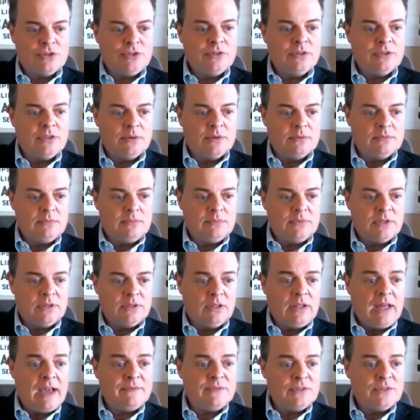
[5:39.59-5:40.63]
to the to
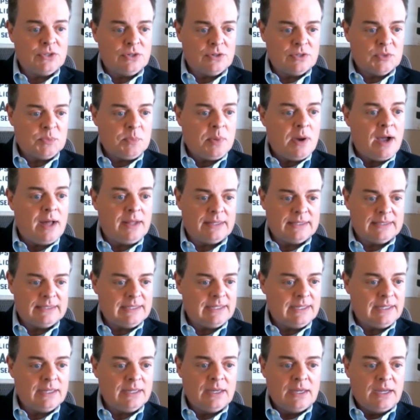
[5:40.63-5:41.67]
the life insurance
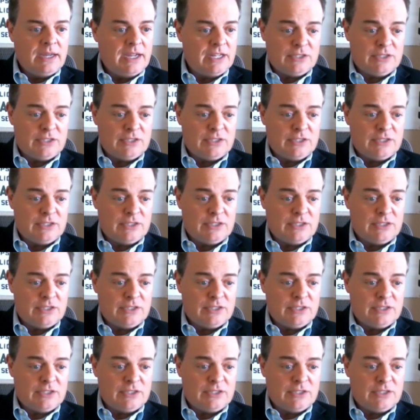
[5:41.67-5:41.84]
policy.